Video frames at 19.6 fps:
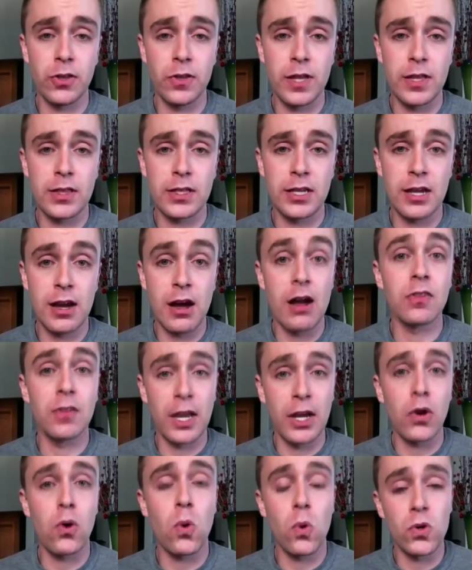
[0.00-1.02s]
that the
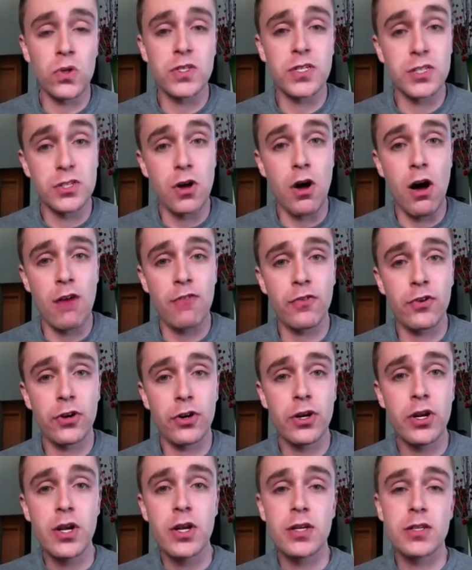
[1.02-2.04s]
online courses
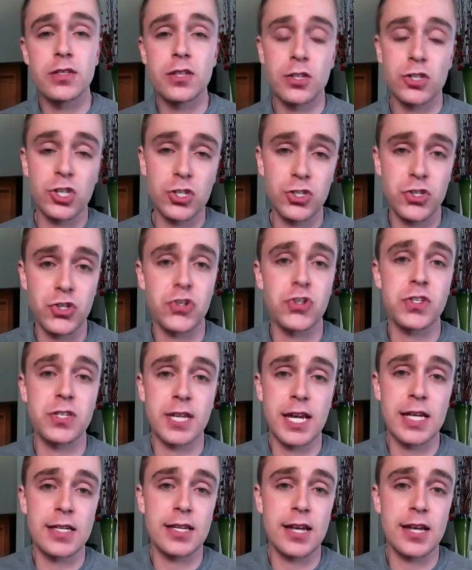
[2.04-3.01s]
offer, such as your state